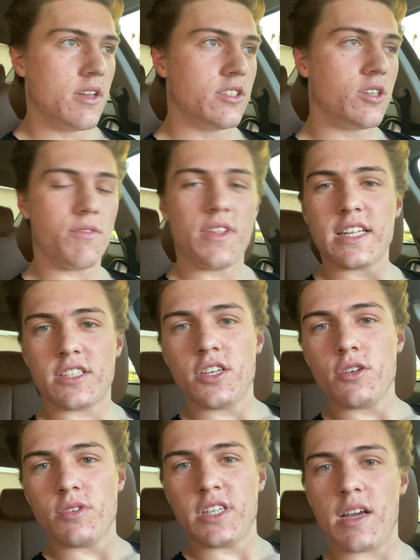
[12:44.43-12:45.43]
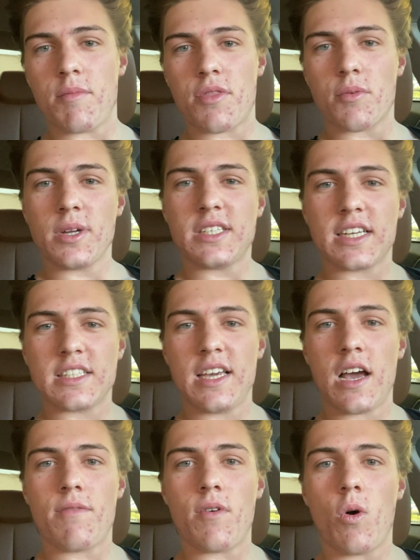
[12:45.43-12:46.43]
So if that's you, DM
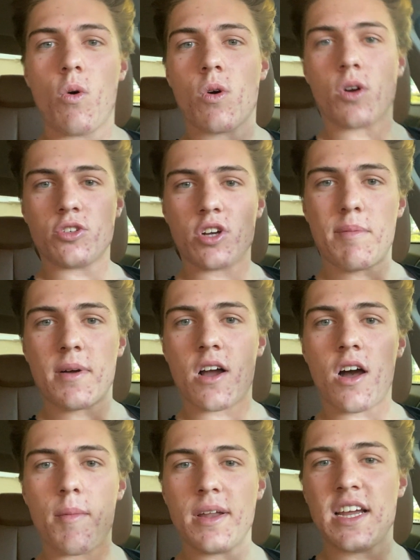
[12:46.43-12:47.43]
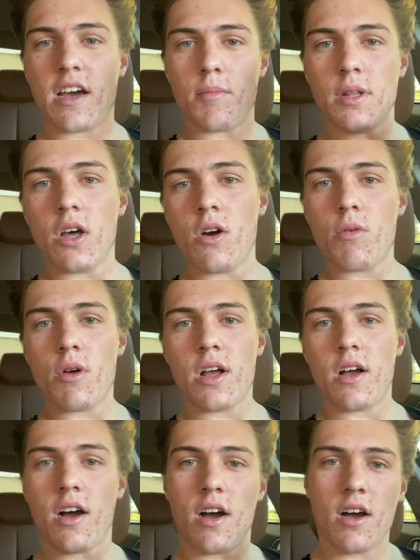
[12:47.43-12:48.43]
360 Alpha or drop a comment down below
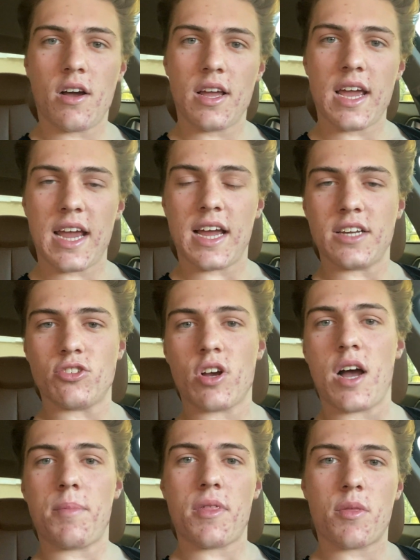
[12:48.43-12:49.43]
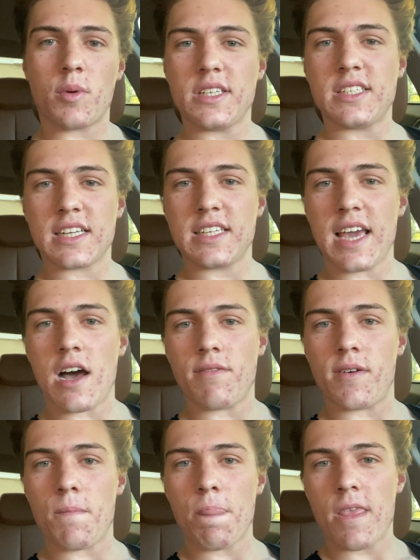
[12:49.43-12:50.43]
and drop 360
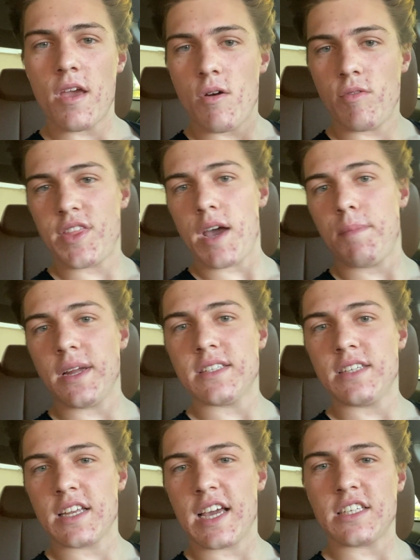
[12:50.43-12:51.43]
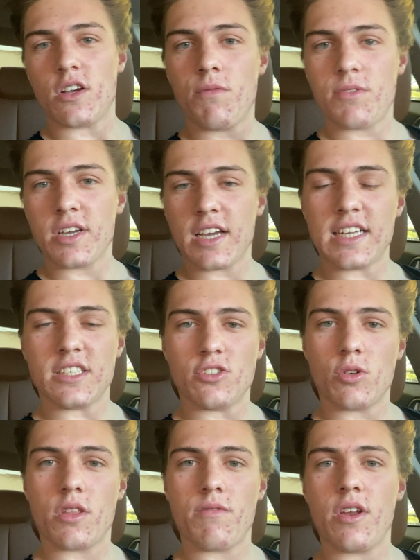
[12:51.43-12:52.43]
Alpha. With that being said, guys, hopefully you guys
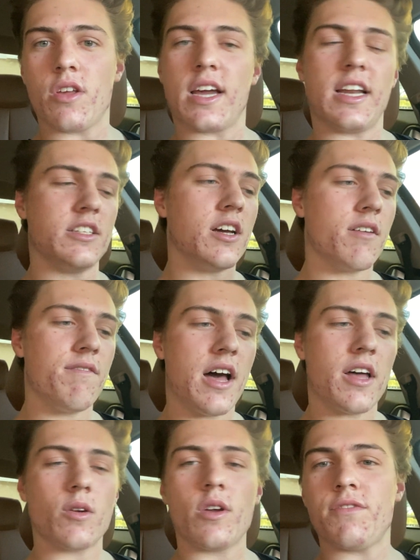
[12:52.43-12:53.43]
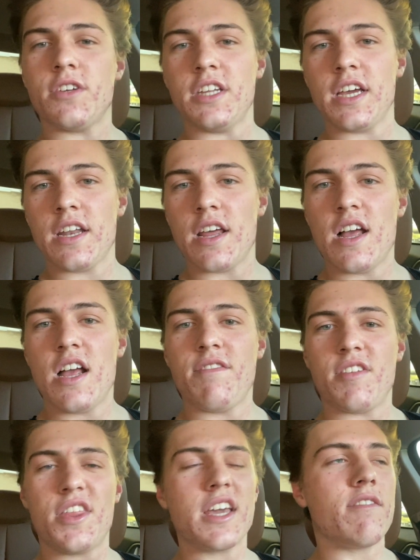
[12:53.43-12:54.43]
enjoyed the video. You got a ton of value. If you did,
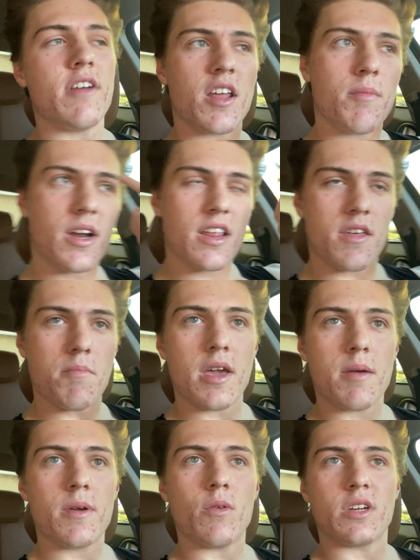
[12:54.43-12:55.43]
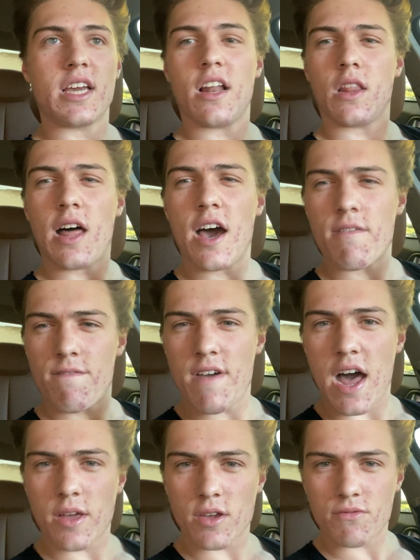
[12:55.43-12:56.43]
if you think of anybody that maybe would get a lot of
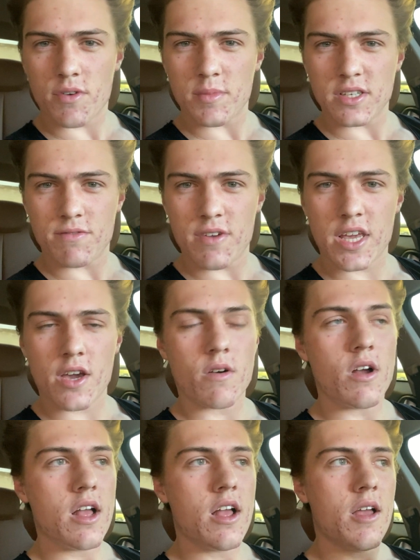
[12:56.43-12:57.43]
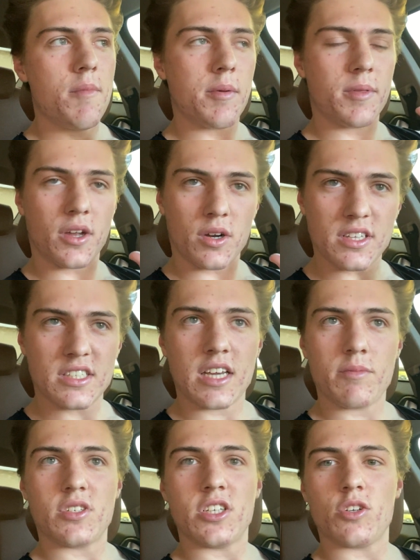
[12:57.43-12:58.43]
value from this video, maybe they're in the
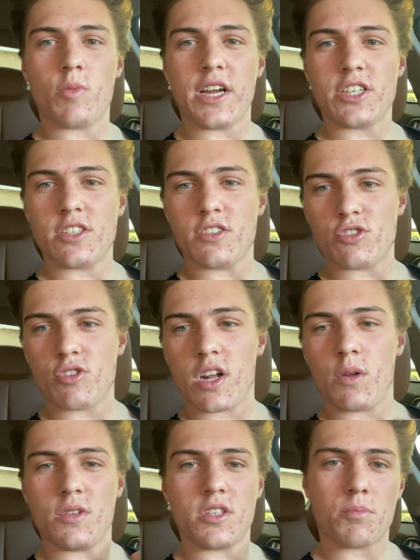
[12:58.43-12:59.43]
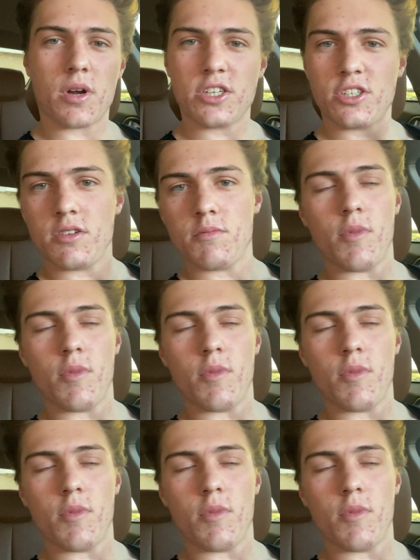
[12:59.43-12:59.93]
same situation, they're struggling with depression,